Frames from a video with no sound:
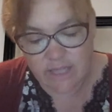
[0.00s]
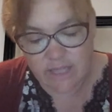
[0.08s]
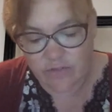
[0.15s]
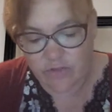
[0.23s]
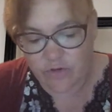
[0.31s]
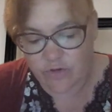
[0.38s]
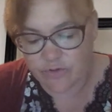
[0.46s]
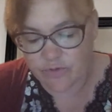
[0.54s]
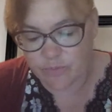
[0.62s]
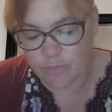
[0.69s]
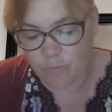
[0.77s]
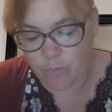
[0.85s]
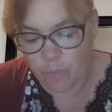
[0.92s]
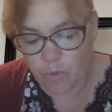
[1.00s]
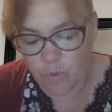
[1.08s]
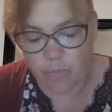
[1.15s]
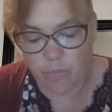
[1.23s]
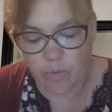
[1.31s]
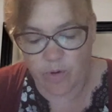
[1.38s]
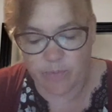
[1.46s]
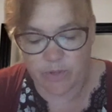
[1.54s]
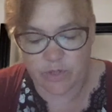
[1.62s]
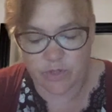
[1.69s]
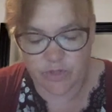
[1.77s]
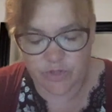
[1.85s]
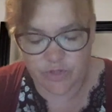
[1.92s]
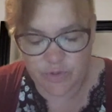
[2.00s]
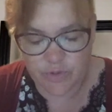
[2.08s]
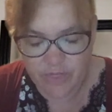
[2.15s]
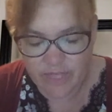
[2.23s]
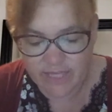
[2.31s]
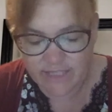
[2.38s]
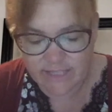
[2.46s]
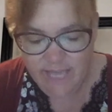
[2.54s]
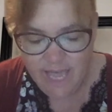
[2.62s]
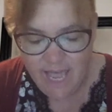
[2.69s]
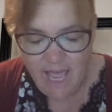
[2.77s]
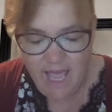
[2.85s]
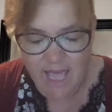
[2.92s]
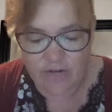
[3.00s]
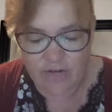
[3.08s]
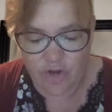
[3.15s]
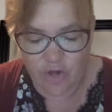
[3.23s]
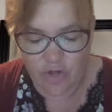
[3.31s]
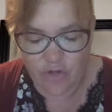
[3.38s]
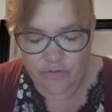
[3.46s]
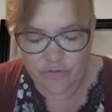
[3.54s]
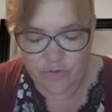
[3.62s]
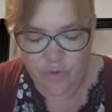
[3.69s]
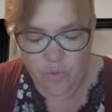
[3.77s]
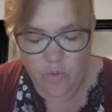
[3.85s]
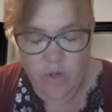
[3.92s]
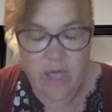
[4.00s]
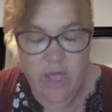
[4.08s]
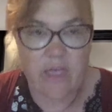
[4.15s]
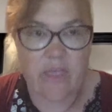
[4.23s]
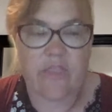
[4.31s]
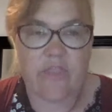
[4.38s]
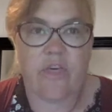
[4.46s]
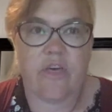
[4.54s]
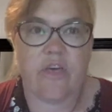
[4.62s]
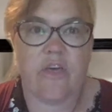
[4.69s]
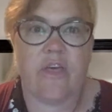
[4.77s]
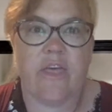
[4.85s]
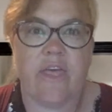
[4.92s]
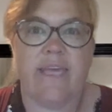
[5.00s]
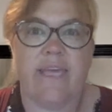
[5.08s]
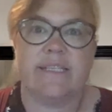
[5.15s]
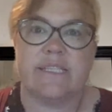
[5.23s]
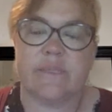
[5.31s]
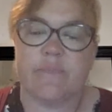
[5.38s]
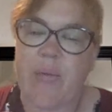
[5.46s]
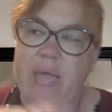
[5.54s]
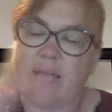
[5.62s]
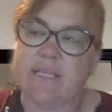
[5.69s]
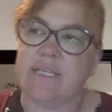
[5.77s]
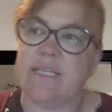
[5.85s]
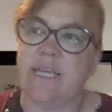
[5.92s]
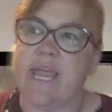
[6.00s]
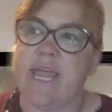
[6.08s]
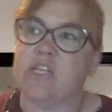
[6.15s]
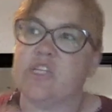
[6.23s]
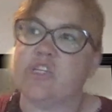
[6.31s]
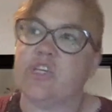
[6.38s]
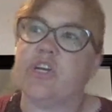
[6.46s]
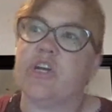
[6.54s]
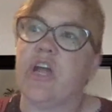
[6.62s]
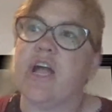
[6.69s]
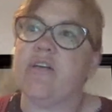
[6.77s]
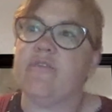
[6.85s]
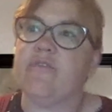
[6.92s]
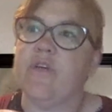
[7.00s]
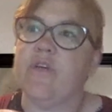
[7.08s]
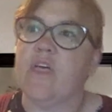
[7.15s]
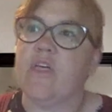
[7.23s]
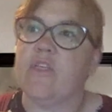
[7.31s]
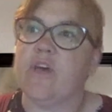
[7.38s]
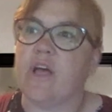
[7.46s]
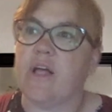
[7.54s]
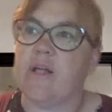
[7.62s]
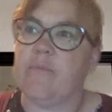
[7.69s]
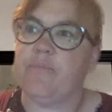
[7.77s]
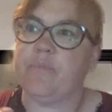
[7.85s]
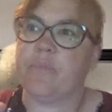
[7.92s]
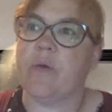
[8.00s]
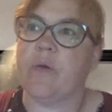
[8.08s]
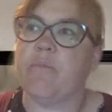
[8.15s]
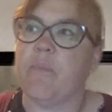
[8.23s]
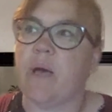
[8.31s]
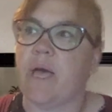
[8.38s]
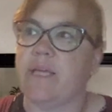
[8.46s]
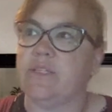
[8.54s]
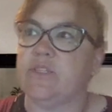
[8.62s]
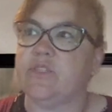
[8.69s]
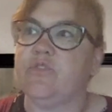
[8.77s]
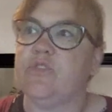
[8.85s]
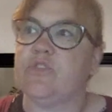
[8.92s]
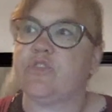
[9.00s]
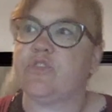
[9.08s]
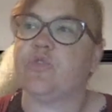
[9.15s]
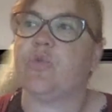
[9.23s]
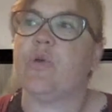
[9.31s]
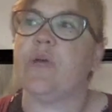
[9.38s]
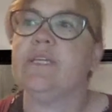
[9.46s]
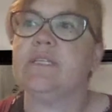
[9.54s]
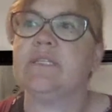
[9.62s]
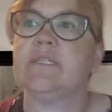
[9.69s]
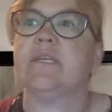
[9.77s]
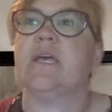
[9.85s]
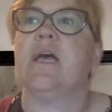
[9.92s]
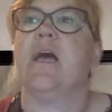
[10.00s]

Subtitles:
that there's more and more opportunity to do things. And also the expanded nature of my students' choice